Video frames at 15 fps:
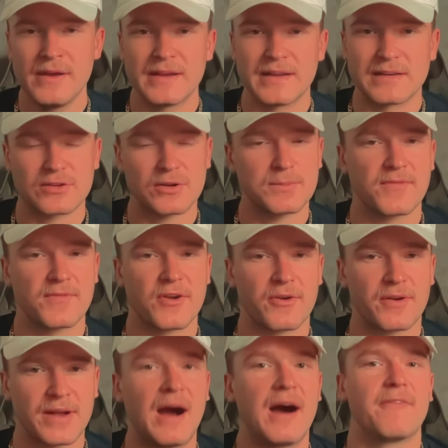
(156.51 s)
in terms of their
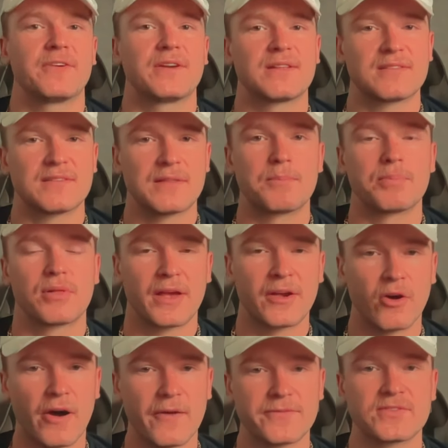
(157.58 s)
confidence in the
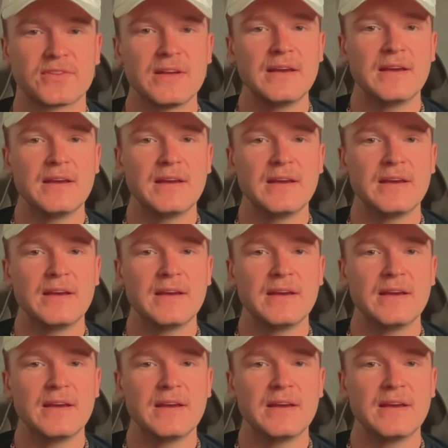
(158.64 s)
playoffs.